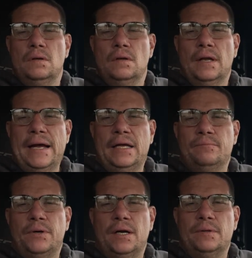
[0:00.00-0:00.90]
lighting
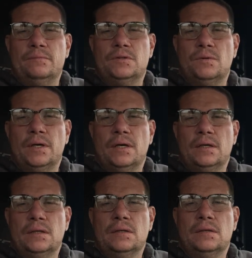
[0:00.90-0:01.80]
problems
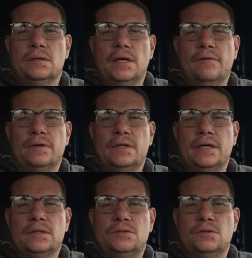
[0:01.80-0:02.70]
where
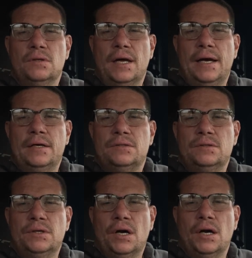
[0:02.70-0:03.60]
everything is too light or
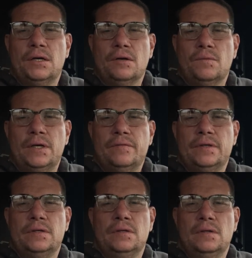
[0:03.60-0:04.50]
too dark or
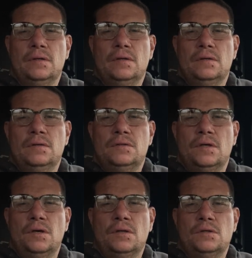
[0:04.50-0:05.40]
whatever. So
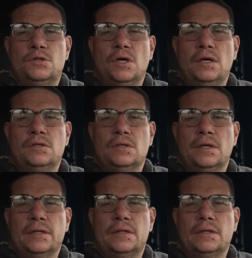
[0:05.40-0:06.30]
you can change it
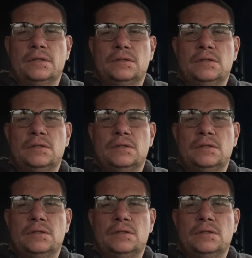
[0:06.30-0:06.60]
like this.